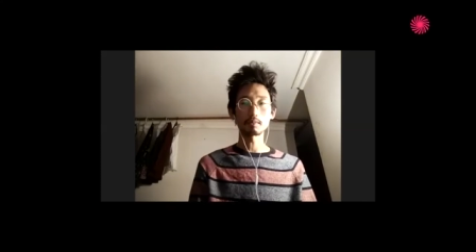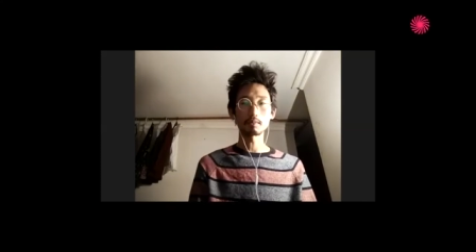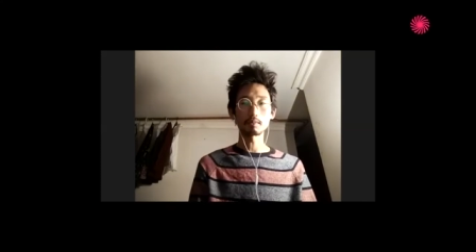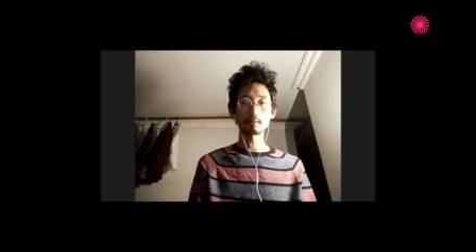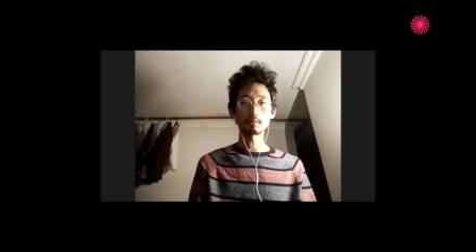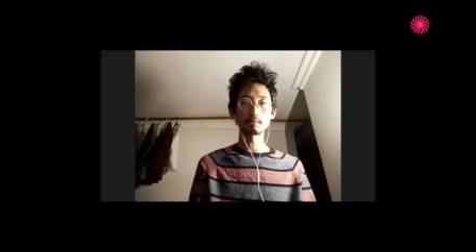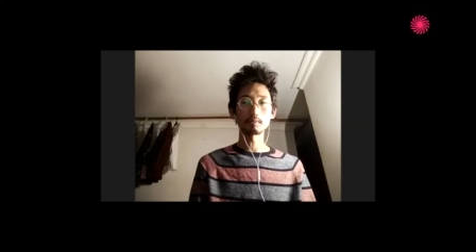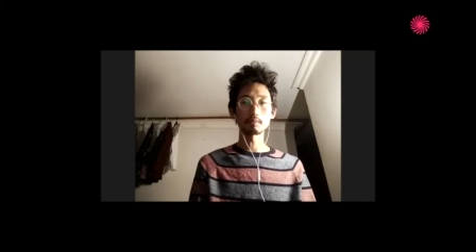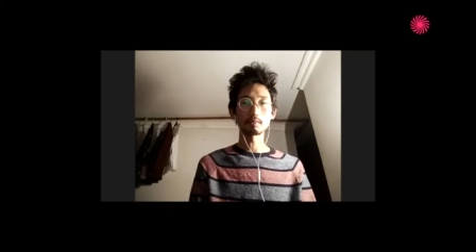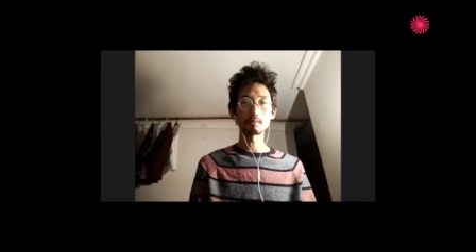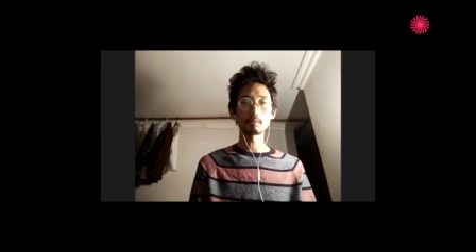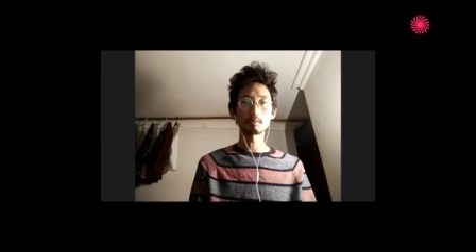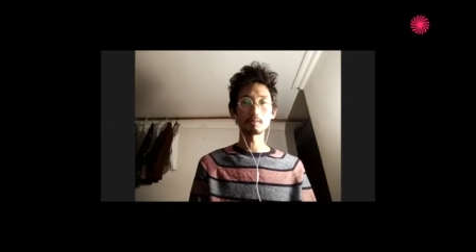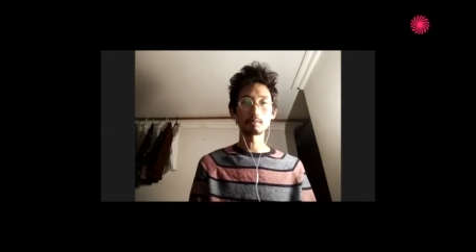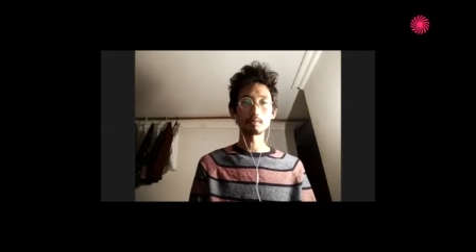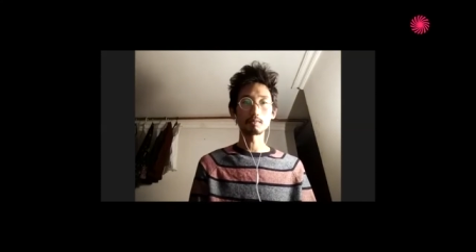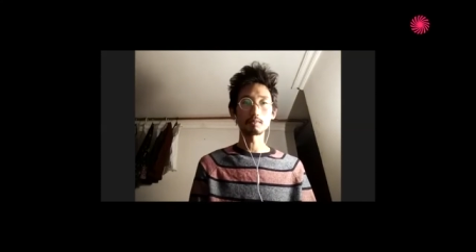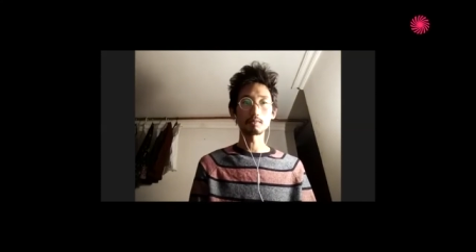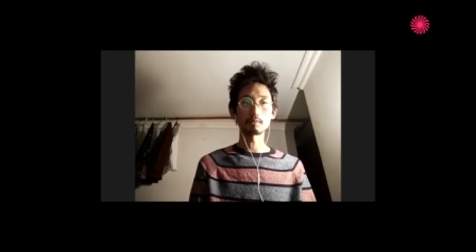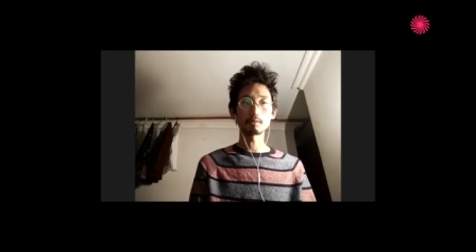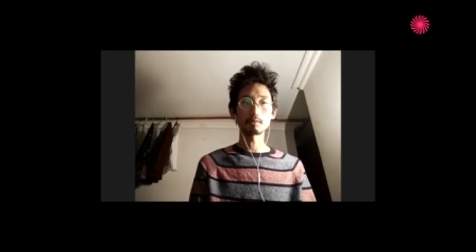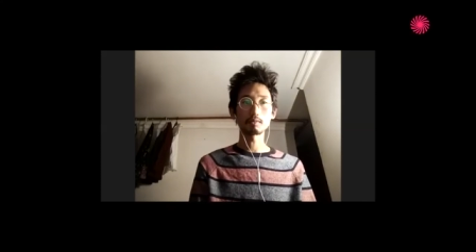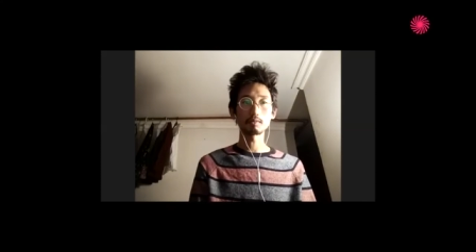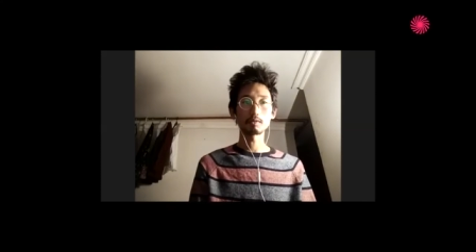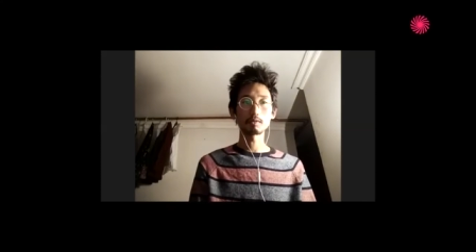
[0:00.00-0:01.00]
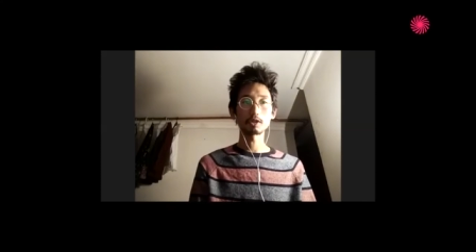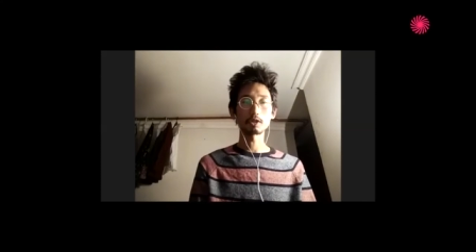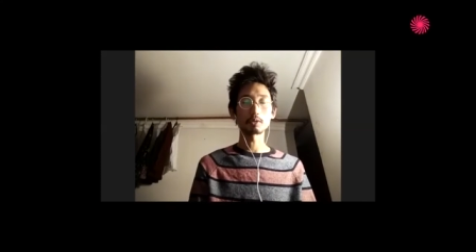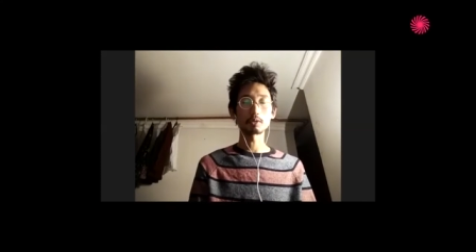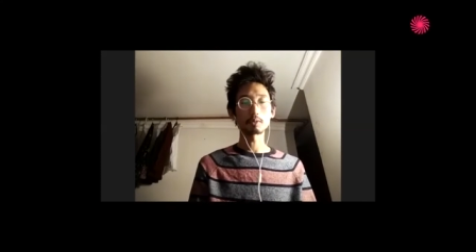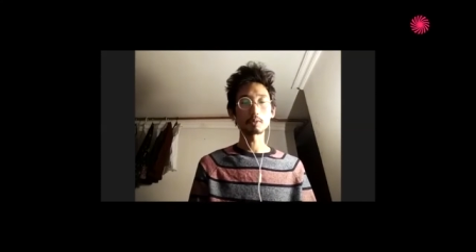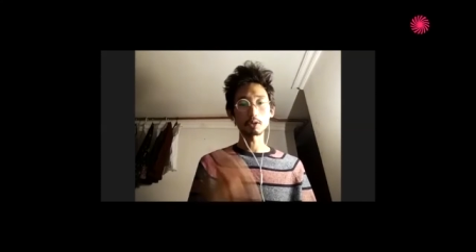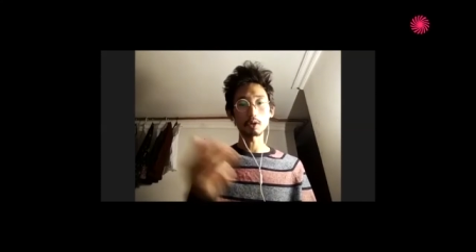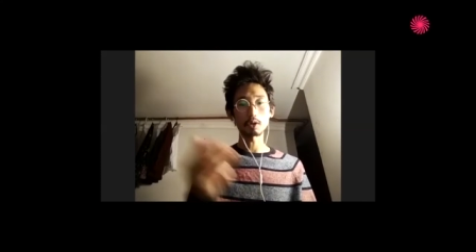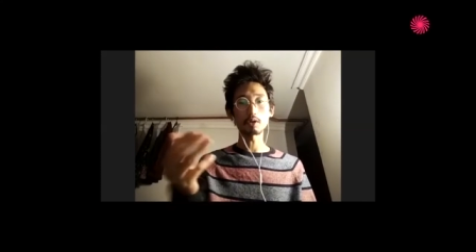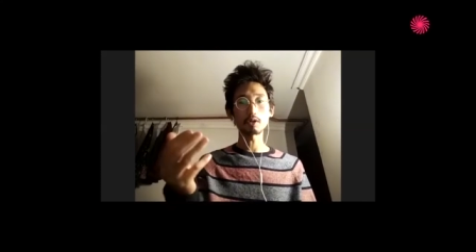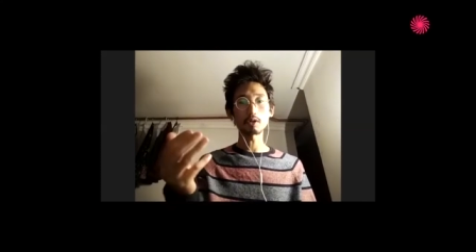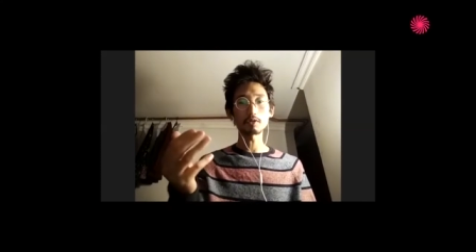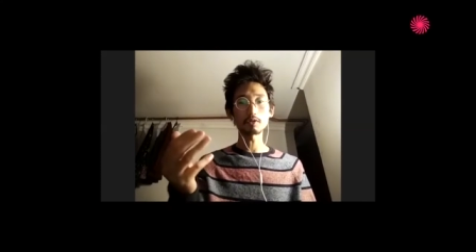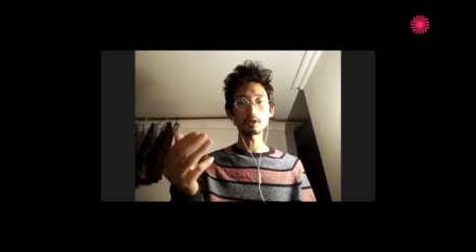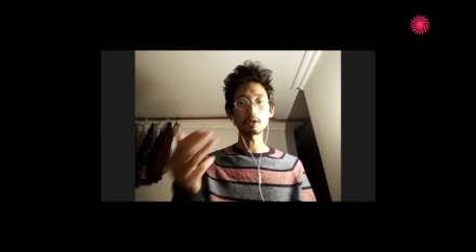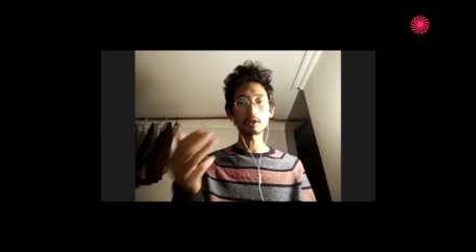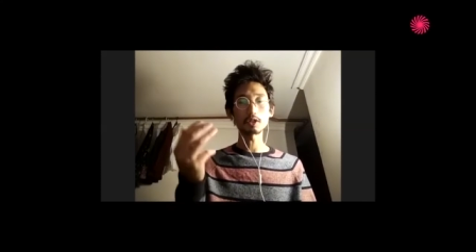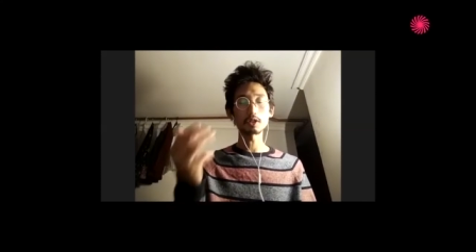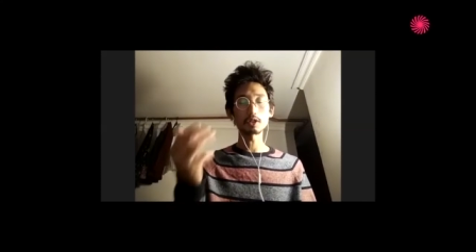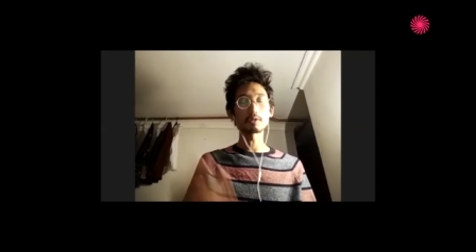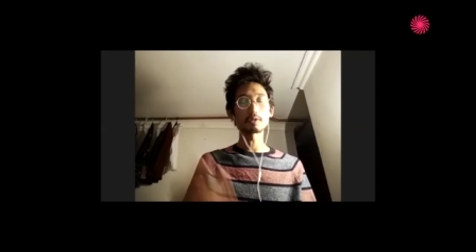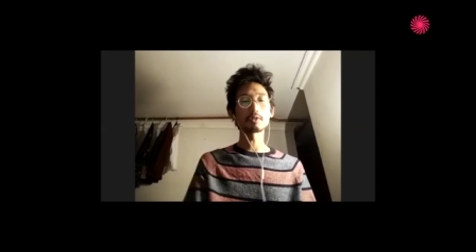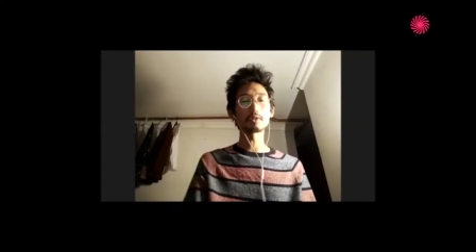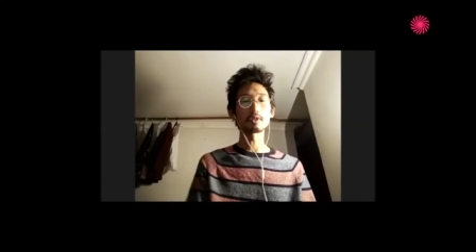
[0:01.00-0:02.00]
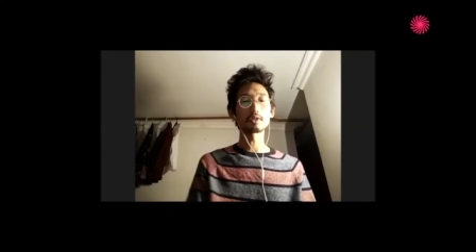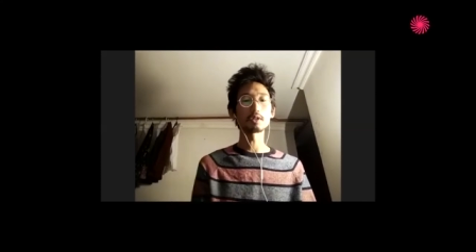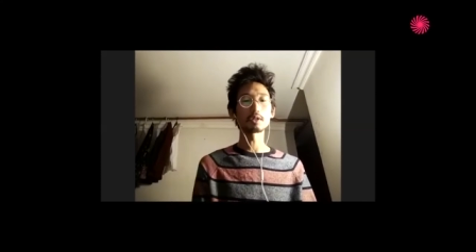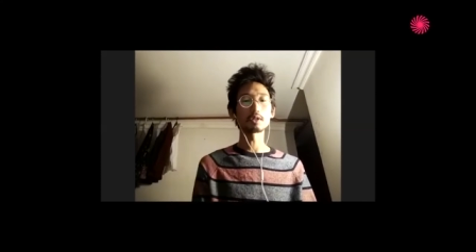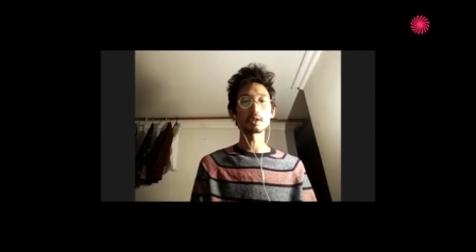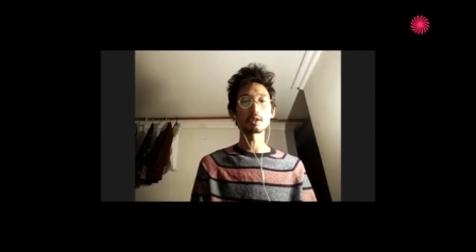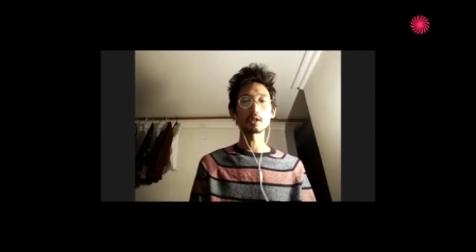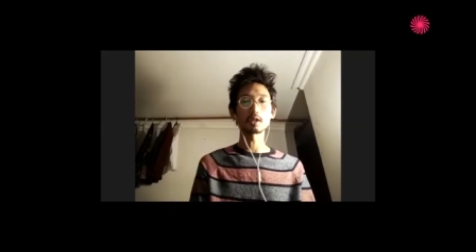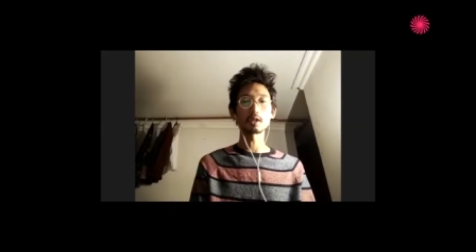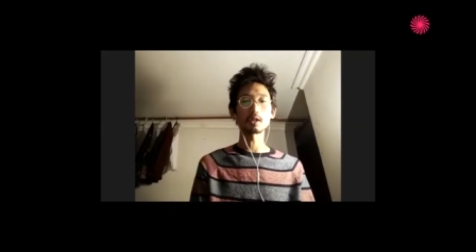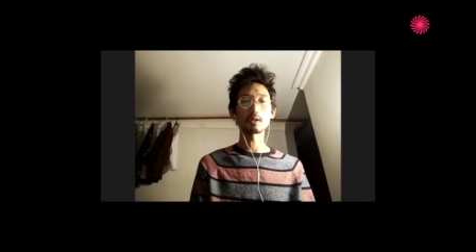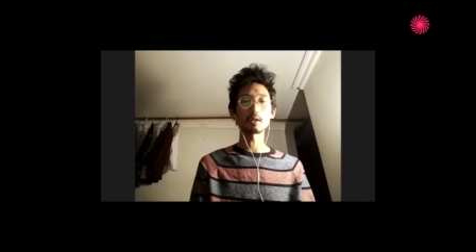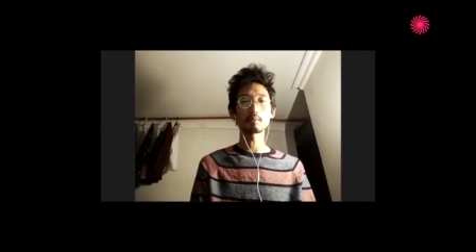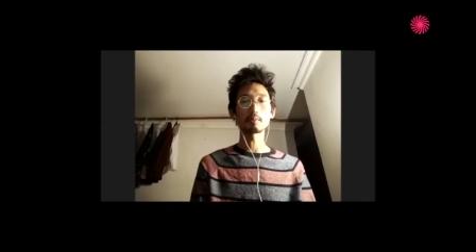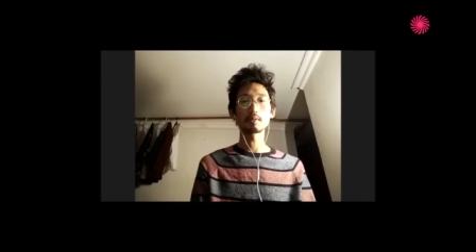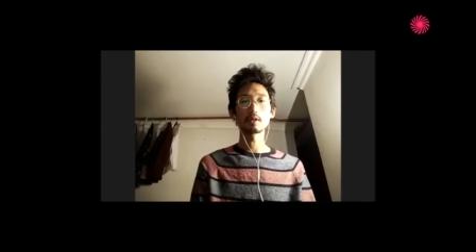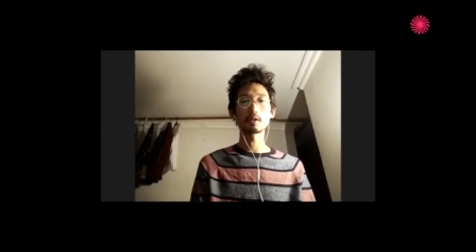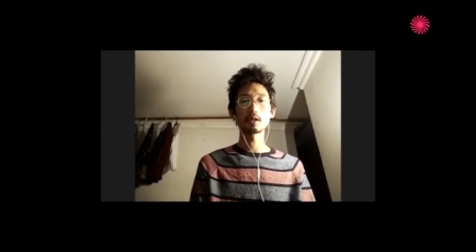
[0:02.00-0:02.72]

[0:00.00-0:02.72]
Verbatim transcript: um, cinematographers, different, uh,